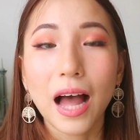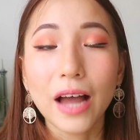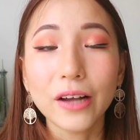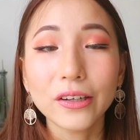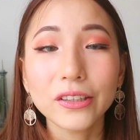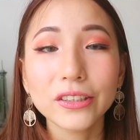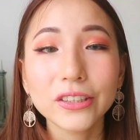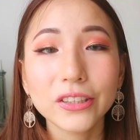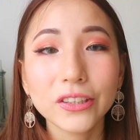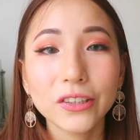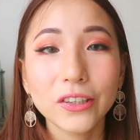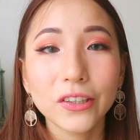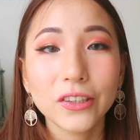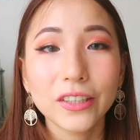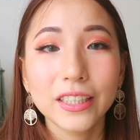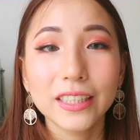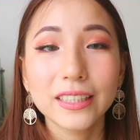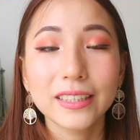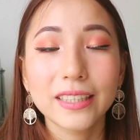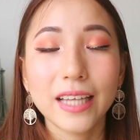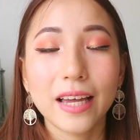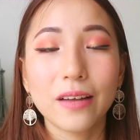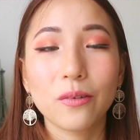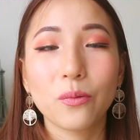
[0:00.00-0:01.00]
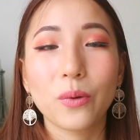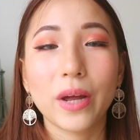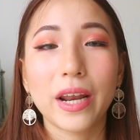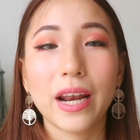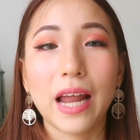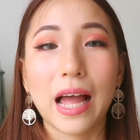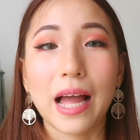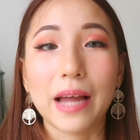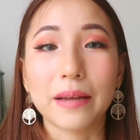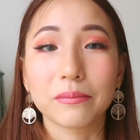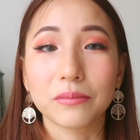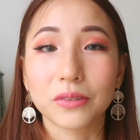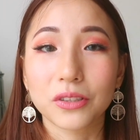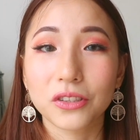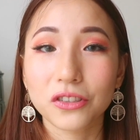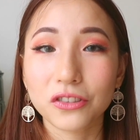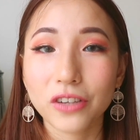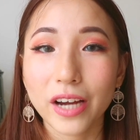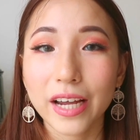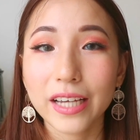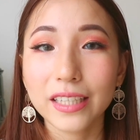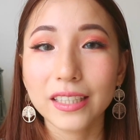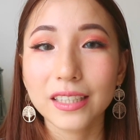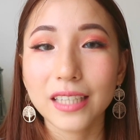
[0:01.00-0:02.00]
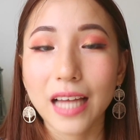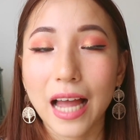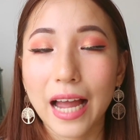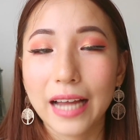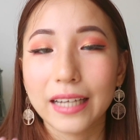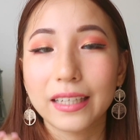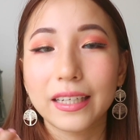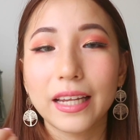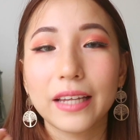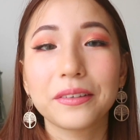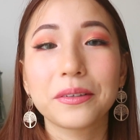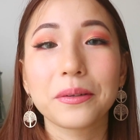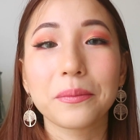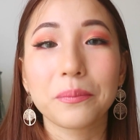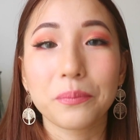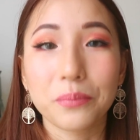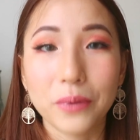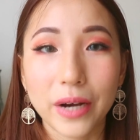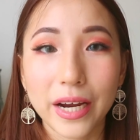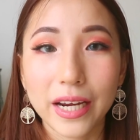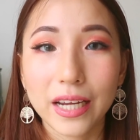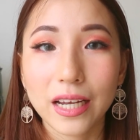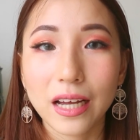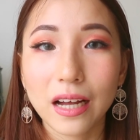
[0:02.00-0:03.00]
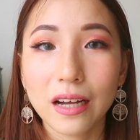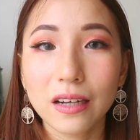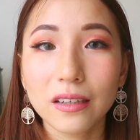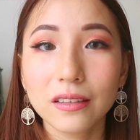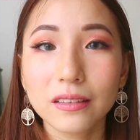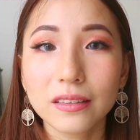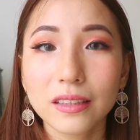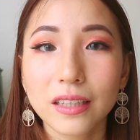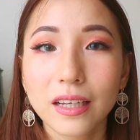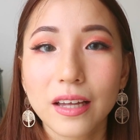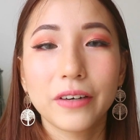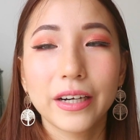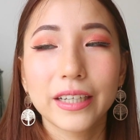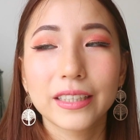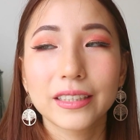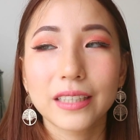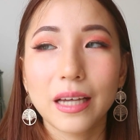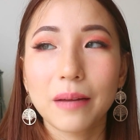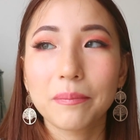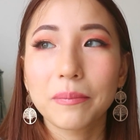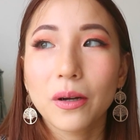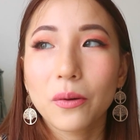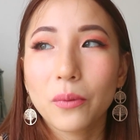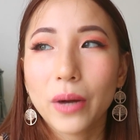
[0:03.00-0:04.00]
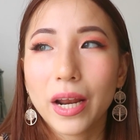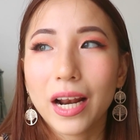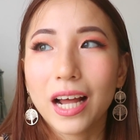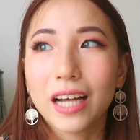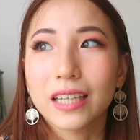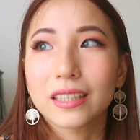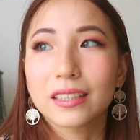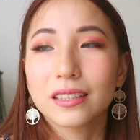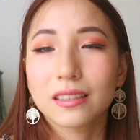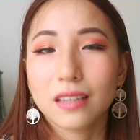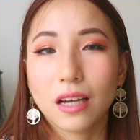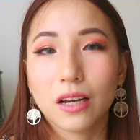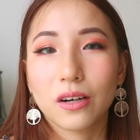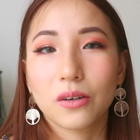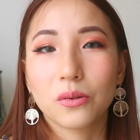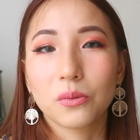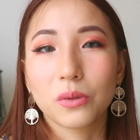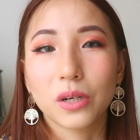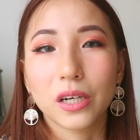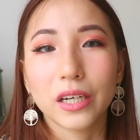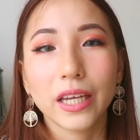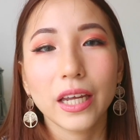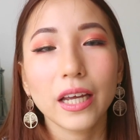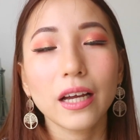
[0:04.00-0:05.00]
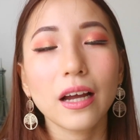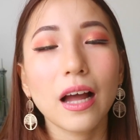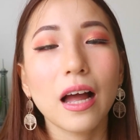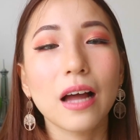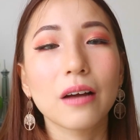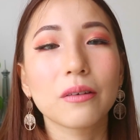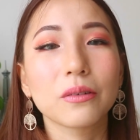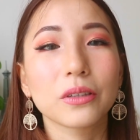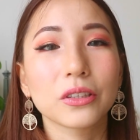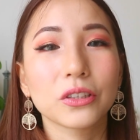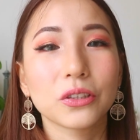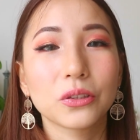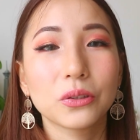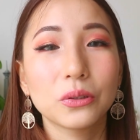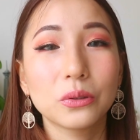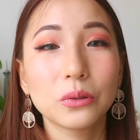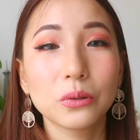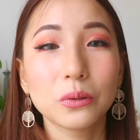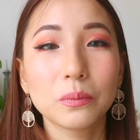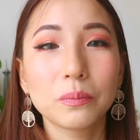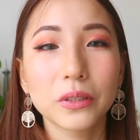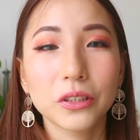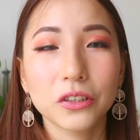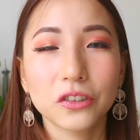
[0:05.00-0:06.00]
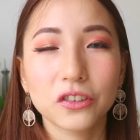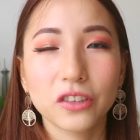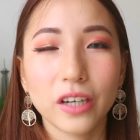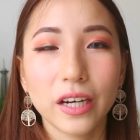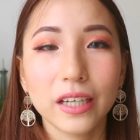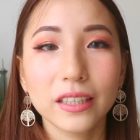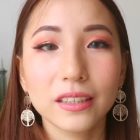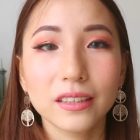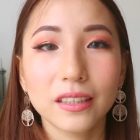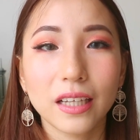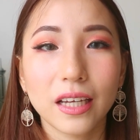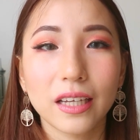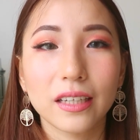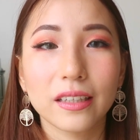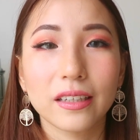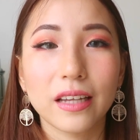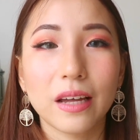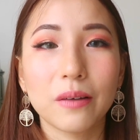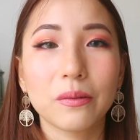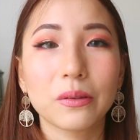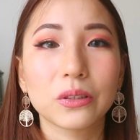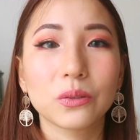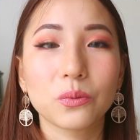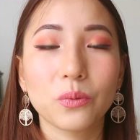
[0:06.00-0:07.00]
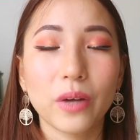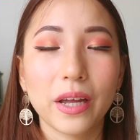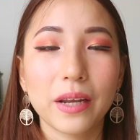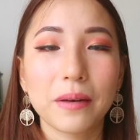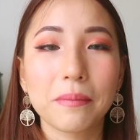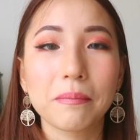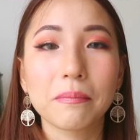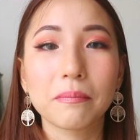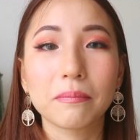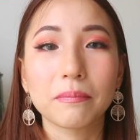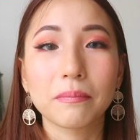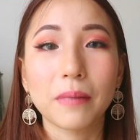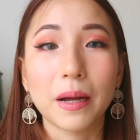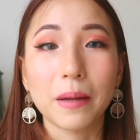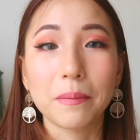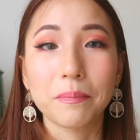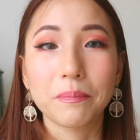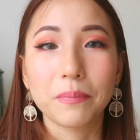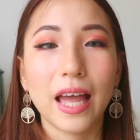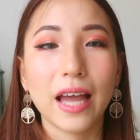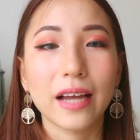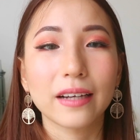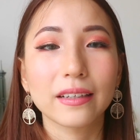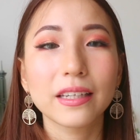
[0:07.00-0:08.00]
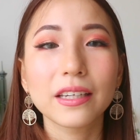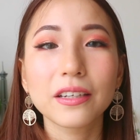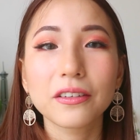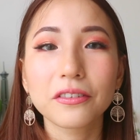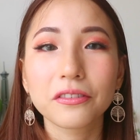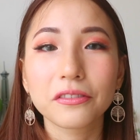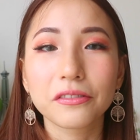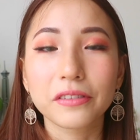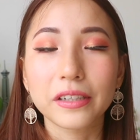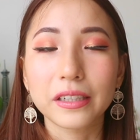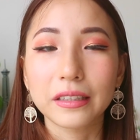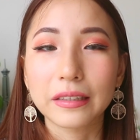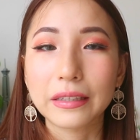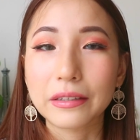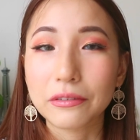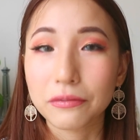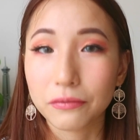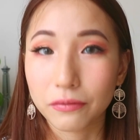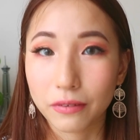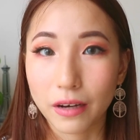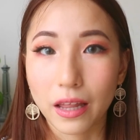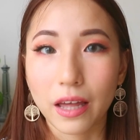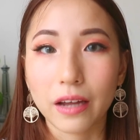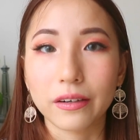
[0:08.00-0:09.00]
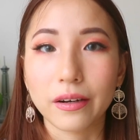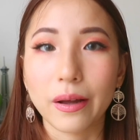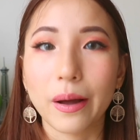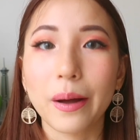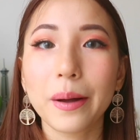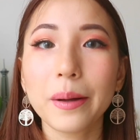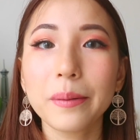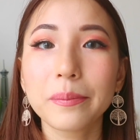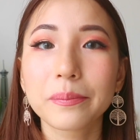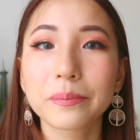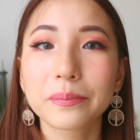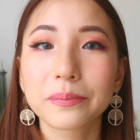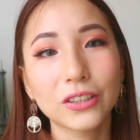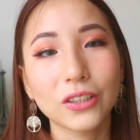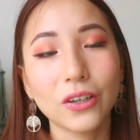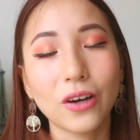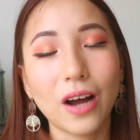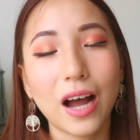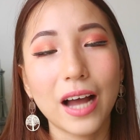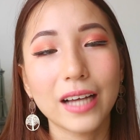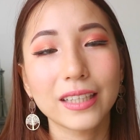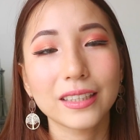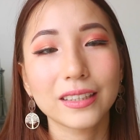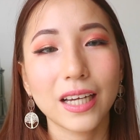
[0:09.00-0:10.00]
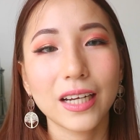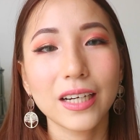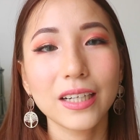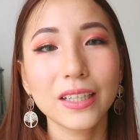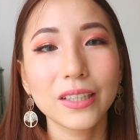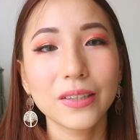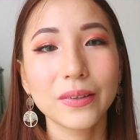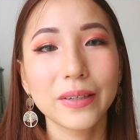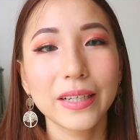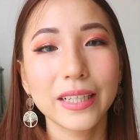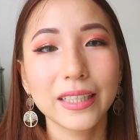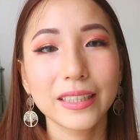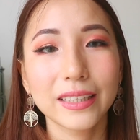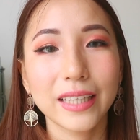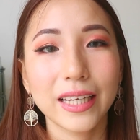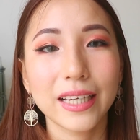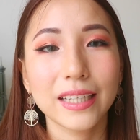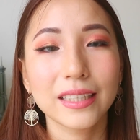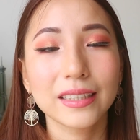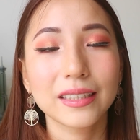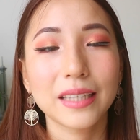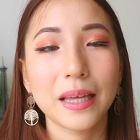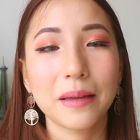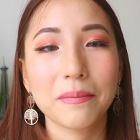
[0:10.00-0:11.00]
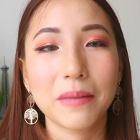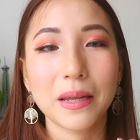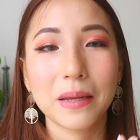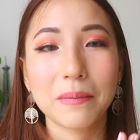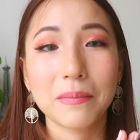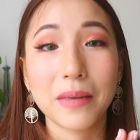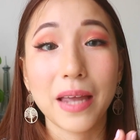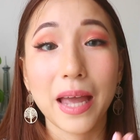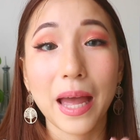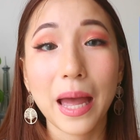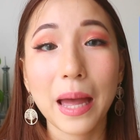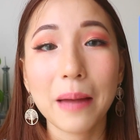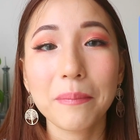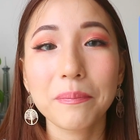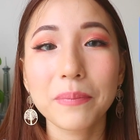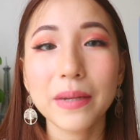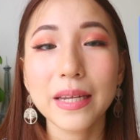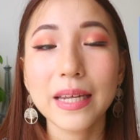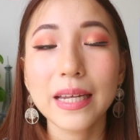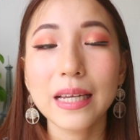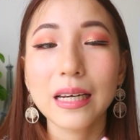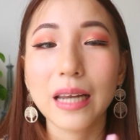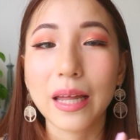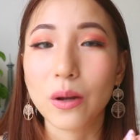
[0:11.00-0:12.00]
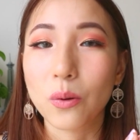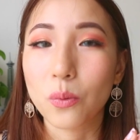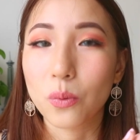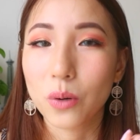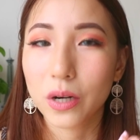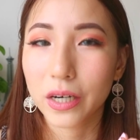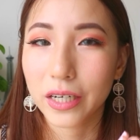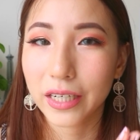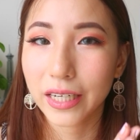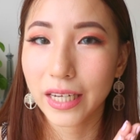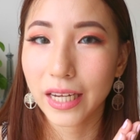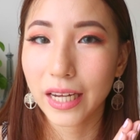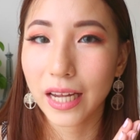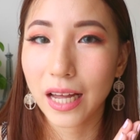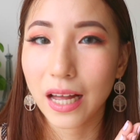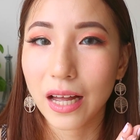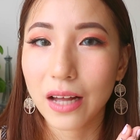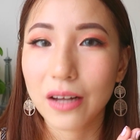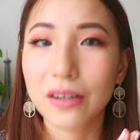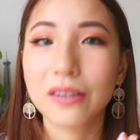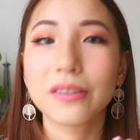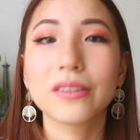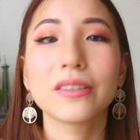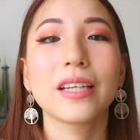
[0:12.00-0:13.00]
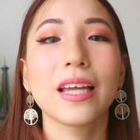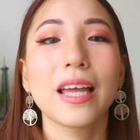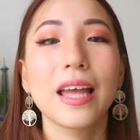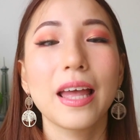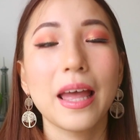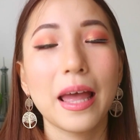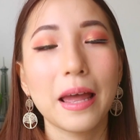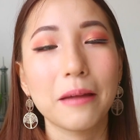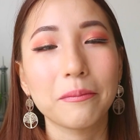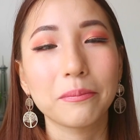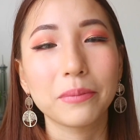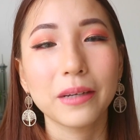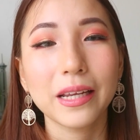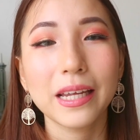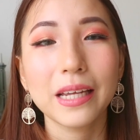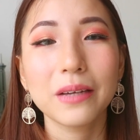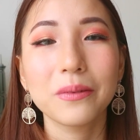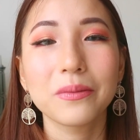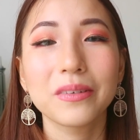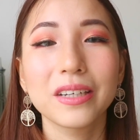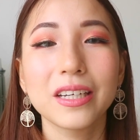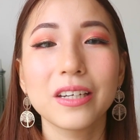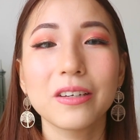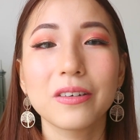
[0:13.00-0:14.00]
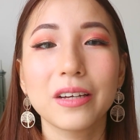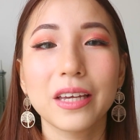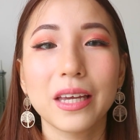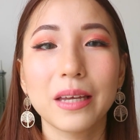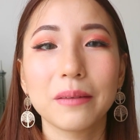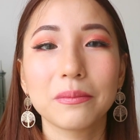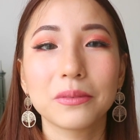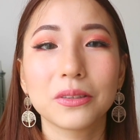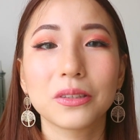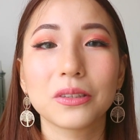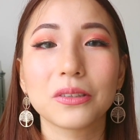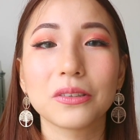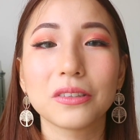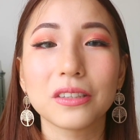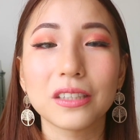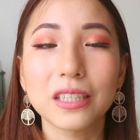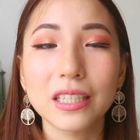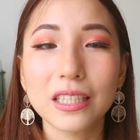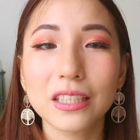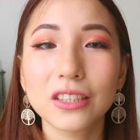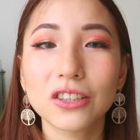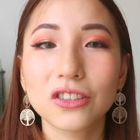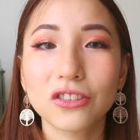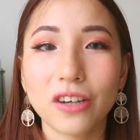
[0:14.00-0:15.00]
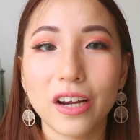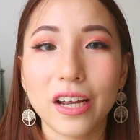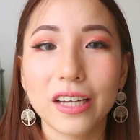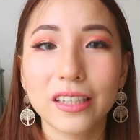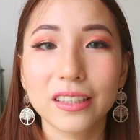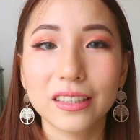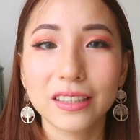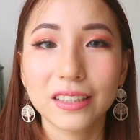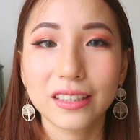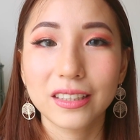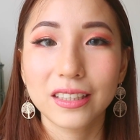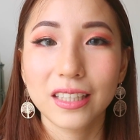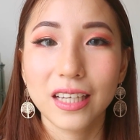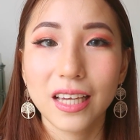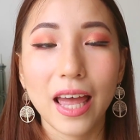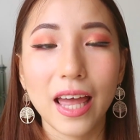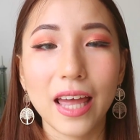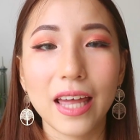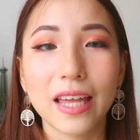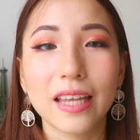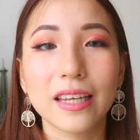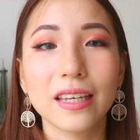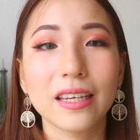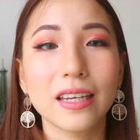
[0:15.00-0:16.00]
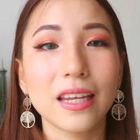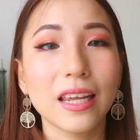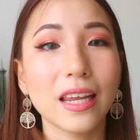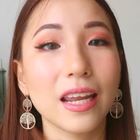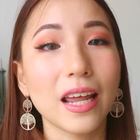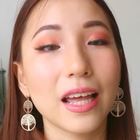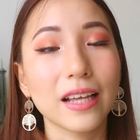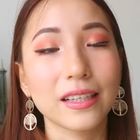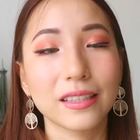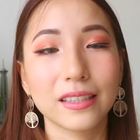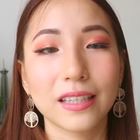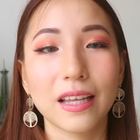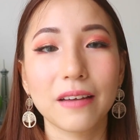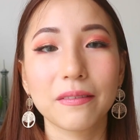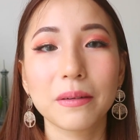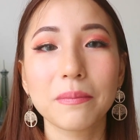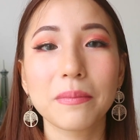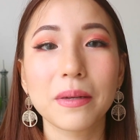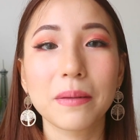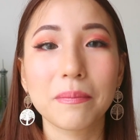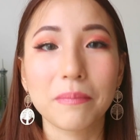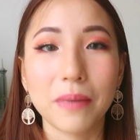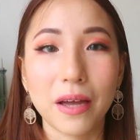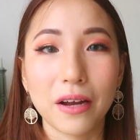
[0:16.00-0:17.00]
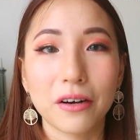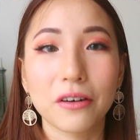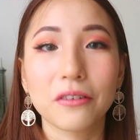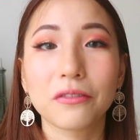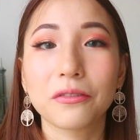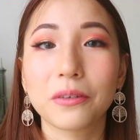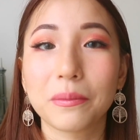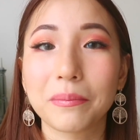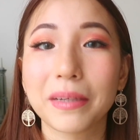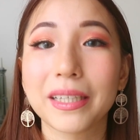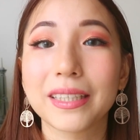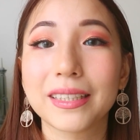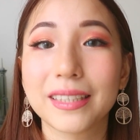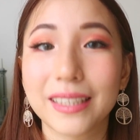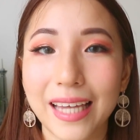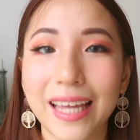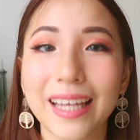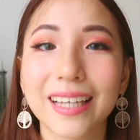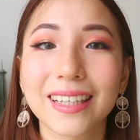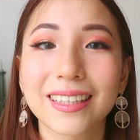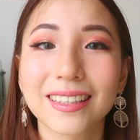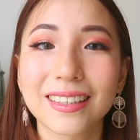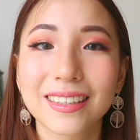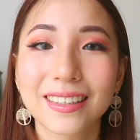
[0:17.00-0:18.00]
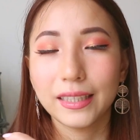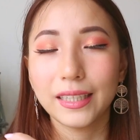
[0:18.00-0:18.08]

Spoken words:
I also noticed that when I'm stressed, I tend to break out. For example, when I started working, I was super stressed, and that was when my acne really flared up. So I started doing things that make me happy, like working out and playing video games to de-stress, and it has never been better for my skin.